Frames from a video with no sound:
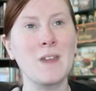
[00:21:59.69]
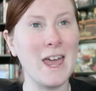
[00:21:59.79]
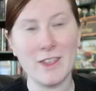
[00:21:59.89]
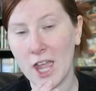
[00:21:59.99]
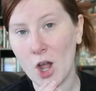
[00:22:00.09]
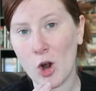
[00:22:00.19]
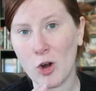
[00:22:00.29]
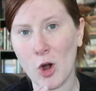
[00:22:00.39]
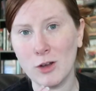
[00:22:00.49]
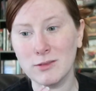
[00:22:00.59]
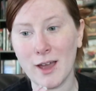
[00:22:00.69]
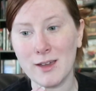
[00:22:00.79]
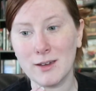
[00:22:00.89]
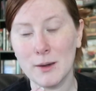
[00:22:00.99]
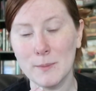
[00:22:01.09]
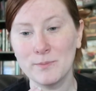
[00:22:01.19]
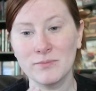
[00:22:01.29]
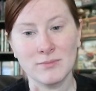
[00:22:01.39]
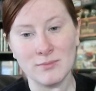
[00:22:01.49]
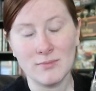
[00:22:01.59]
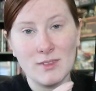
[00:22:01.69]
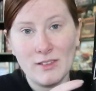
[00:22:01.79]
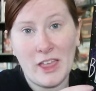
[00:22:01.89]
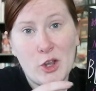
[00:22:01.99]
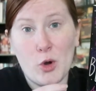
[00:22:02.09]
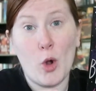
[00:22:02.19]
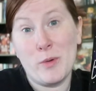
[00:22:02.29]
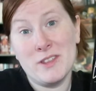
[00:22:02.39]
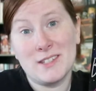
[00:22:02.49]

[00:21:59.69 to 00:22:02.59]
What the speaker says: and they are all like, they grow up in